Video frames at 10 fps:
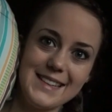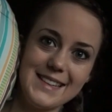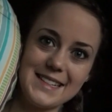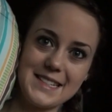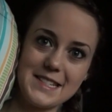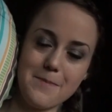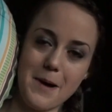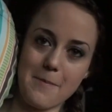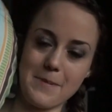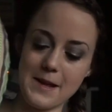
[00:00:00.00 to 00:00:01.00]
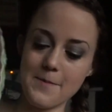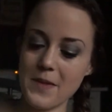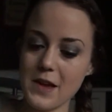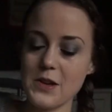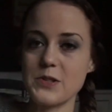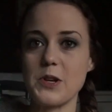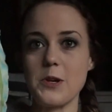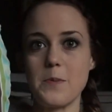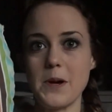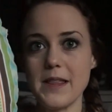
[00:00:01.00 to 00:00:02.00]
This is a boppy. So
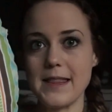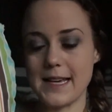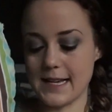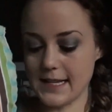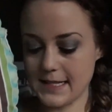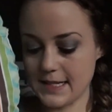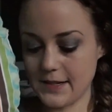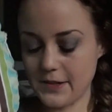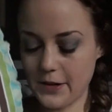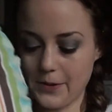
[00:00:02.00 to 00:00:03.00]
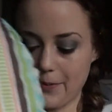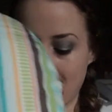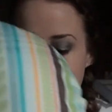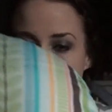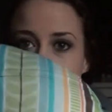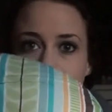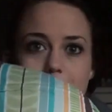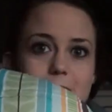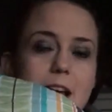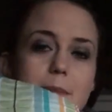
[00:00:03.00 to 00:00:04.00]
you put this around your
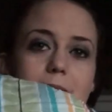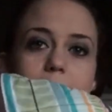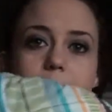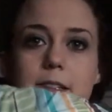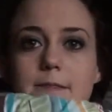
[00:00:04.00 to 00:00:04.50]
stomach.